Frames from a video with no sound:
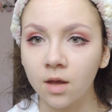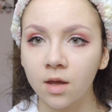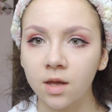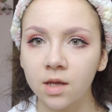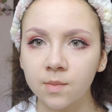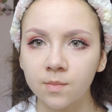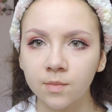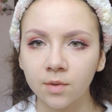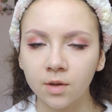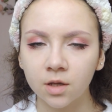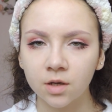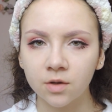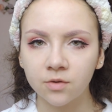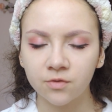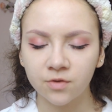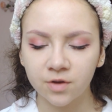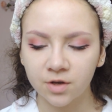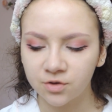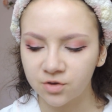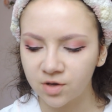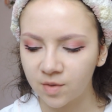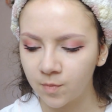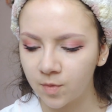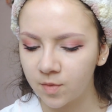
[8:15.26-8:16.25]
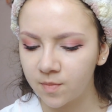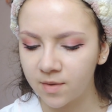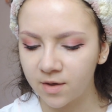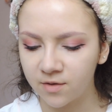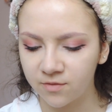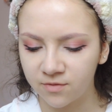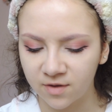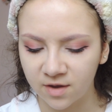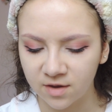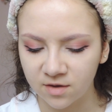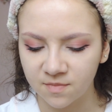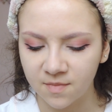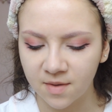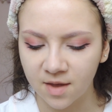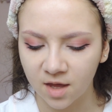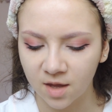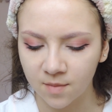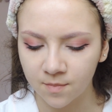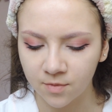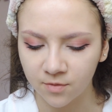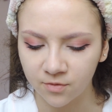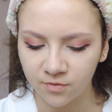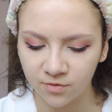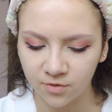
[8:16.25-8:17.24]
And I'm gonna finish up with my face
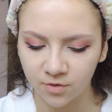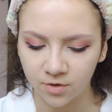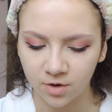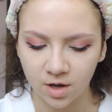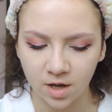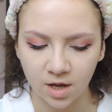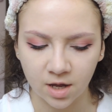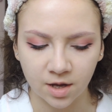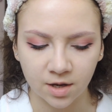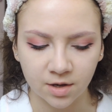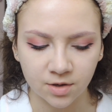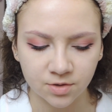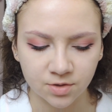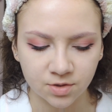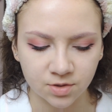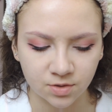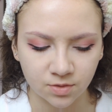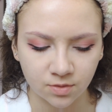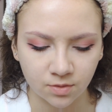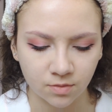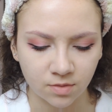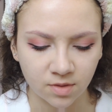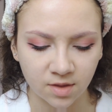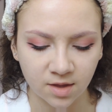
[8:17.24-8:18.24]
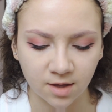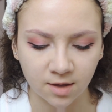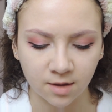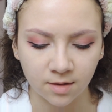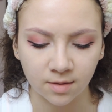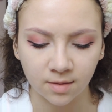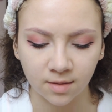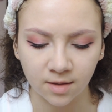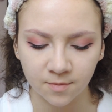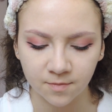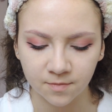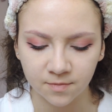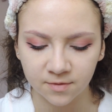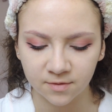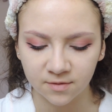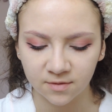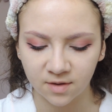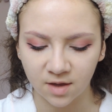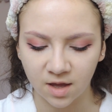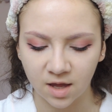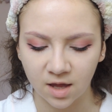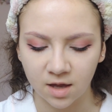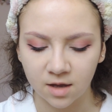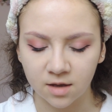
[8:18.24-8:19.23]
makeup before I do the
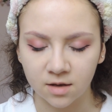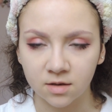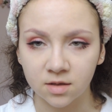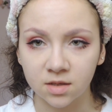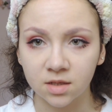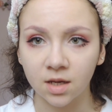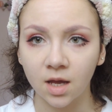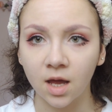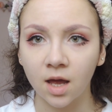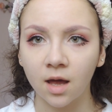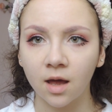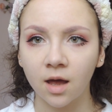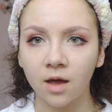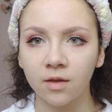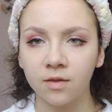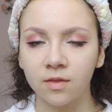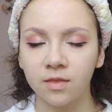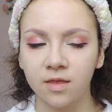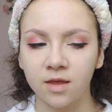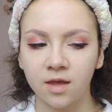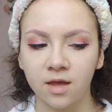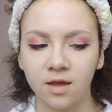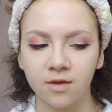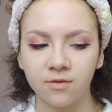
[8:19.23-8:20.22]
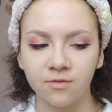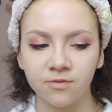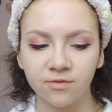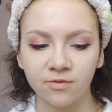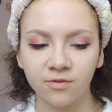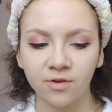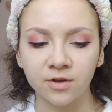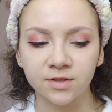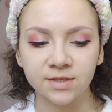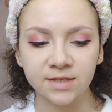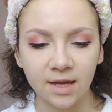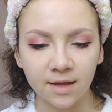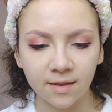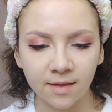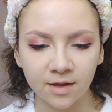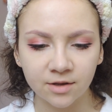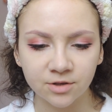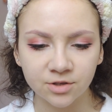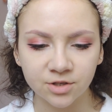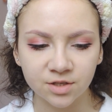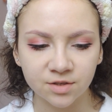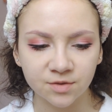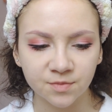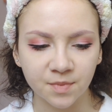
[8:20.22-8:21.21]
lips and the false
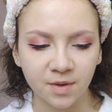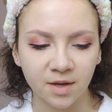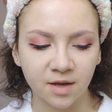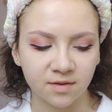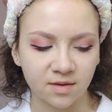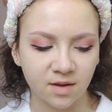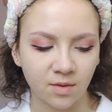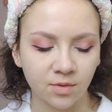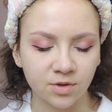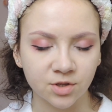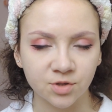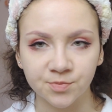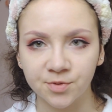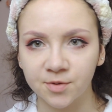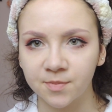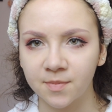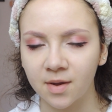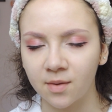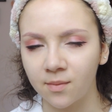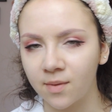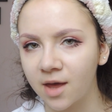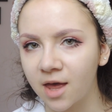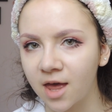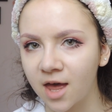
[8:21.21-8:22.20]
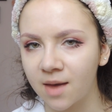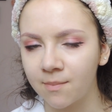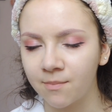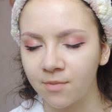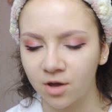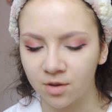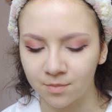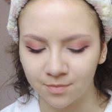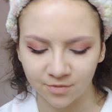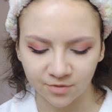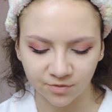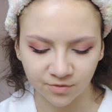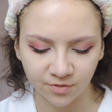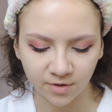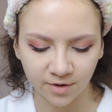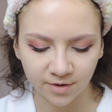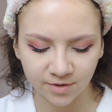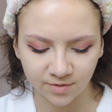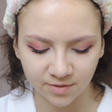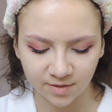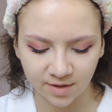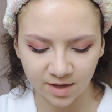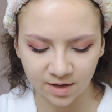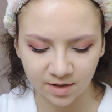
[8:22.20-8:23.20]
eyelashes because I want to put my wig cap on before I
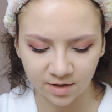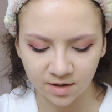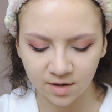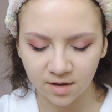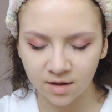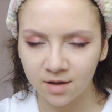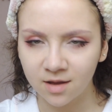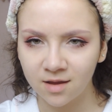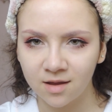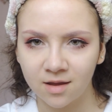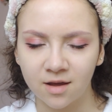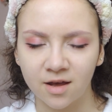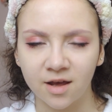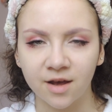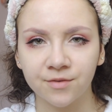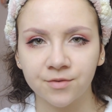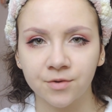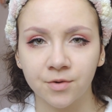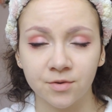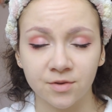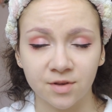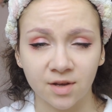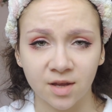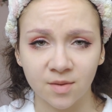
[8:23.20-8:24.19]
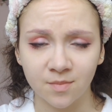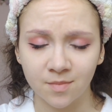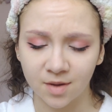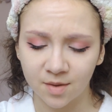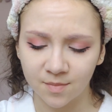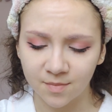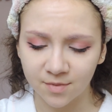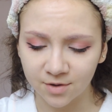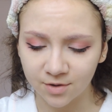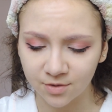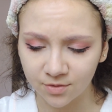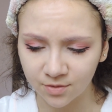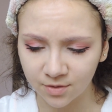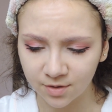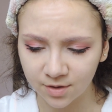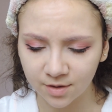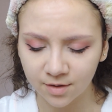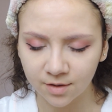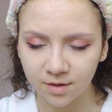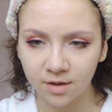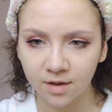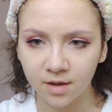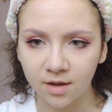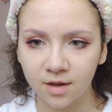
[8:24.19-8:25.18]
do that. Afterwards it can be a bit
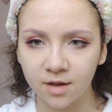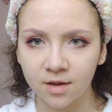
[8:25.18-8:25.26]
annoying.